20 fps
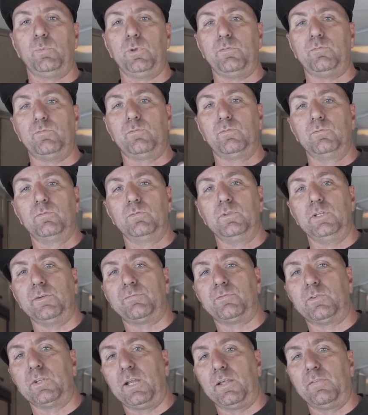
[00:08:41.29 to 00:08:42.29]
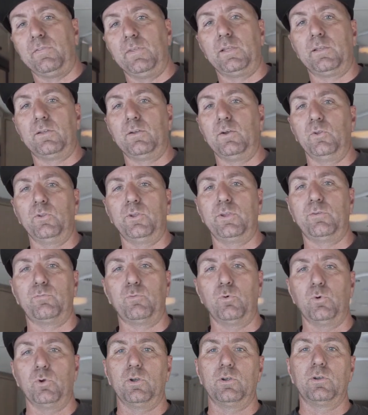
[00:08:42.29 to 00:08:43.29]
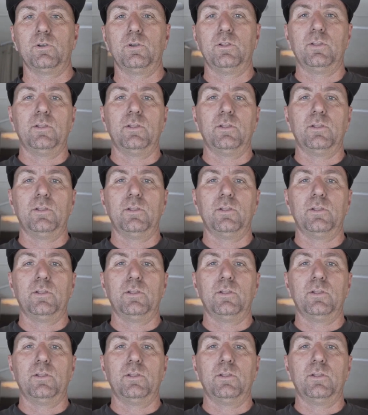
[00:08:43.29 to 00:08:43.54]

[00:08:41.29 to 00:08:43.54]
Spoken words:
we've lifted, I think. Only 4.